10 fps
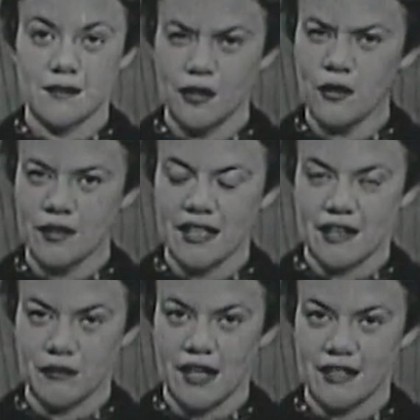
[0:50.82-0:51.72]
go and get
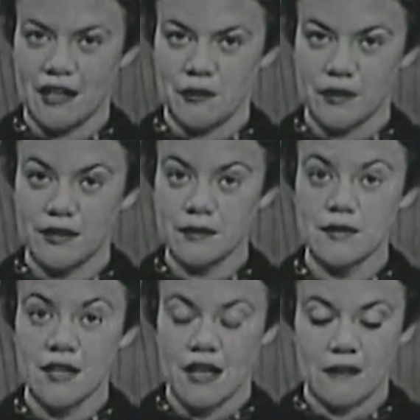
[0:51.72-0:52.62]
it right now, will you?
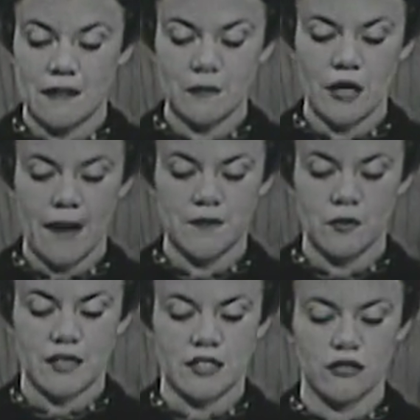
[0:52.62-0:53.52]
And then perhaps
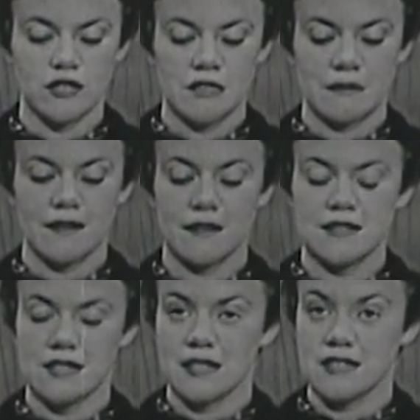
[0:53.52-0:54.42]
we can do some of these
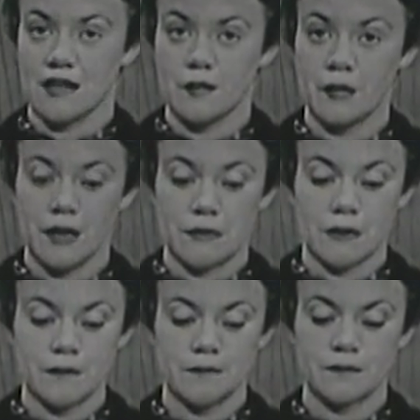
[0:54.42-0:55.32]
things on
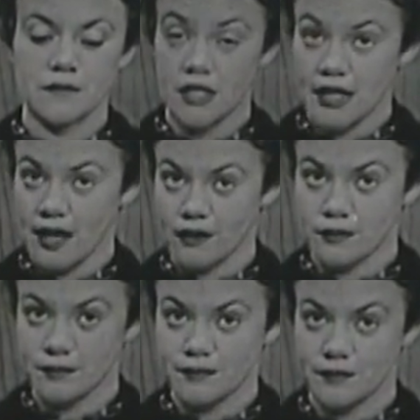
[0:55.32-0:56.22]
paper together.
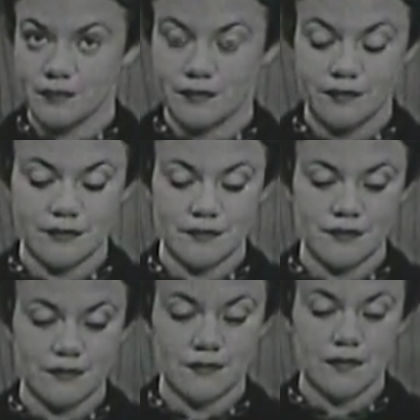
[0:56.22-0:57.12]

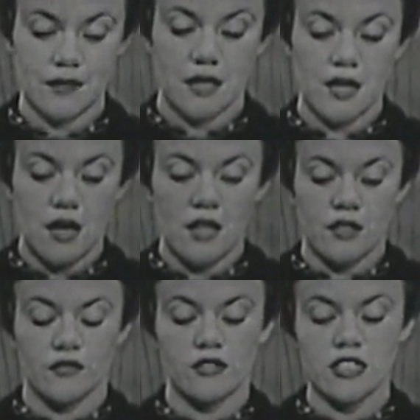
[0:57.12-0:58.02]

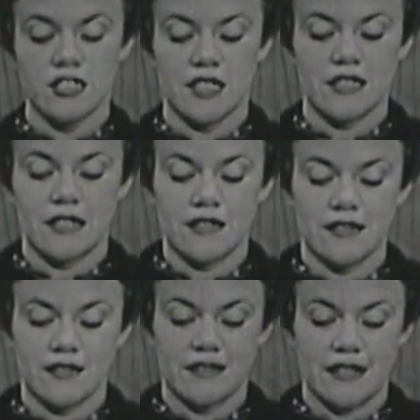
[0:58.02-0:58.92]
The first thing that,
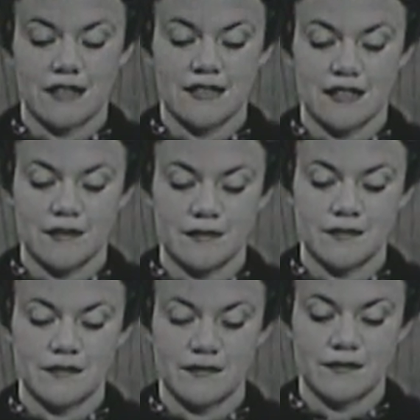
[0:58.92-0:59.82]
that uh,
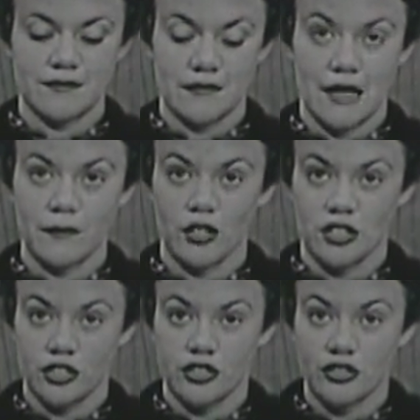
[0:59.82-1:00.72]
I'm going
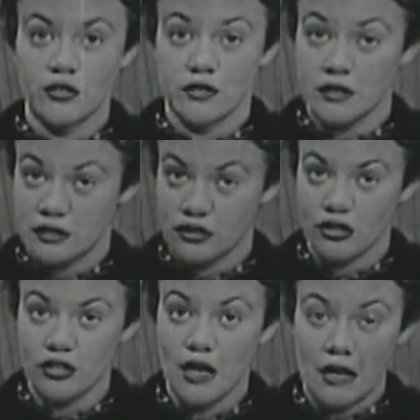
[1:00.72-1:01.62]
to do and, and show
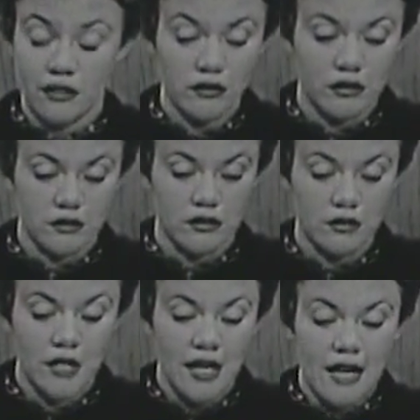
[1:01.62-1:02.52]
you how you can
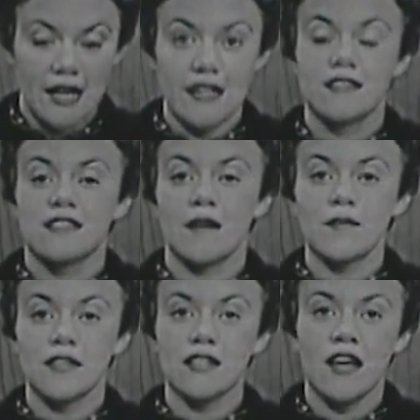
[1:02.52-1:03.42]
do is
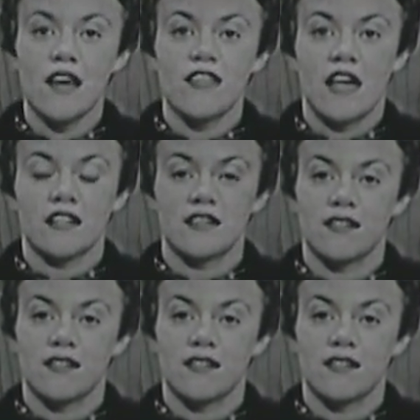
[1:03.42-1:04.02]
something that,